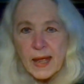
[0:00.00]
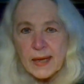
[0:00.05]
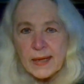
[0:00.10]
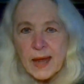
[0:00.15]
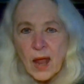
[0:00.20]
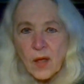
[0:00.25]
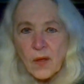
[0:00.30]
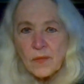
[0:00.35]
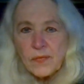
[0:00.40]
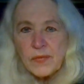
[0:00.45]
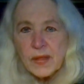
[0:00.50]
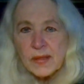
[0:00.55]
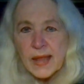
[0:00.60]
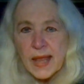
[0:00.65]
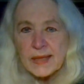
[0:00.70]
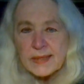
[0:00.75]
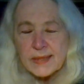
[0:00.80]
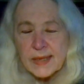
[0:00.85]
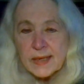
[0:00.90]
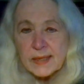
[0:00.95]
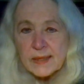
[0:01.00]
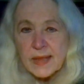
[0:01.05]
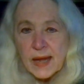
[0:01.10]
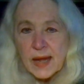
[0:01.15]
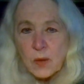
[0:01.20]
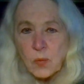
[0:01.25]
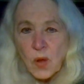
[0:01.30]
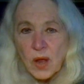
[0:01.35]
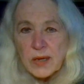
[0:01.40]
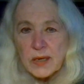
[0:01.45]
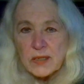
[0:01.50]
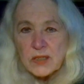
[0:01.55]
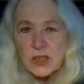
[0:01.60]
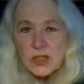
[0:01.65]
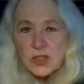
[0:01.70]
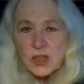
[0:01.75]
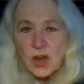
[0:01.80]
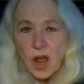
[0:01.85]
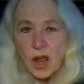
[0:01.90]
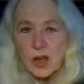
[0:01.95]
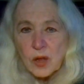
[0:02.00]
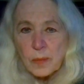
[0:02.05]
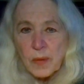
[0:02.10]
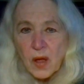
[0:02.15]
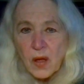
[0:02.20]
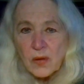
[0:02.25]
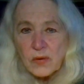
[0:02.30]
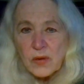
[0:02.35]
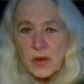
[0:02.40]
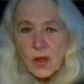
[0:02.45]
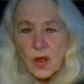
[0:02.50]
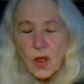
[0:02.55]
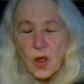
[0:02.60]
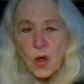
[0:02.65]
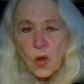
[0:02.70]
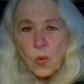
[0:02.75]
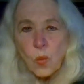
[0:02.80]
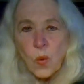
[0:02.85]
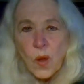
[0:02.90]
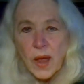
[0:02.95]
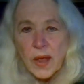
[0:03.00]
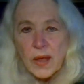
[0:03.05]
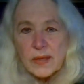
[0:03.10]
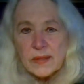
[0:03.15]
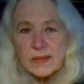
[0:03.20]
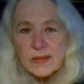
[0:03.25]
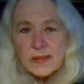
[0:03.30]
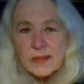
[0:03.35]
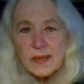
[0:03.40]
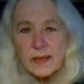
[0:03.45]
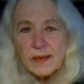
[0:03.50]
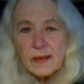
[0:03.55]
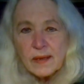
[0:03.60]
Now, the last thing that I wanted to talk about was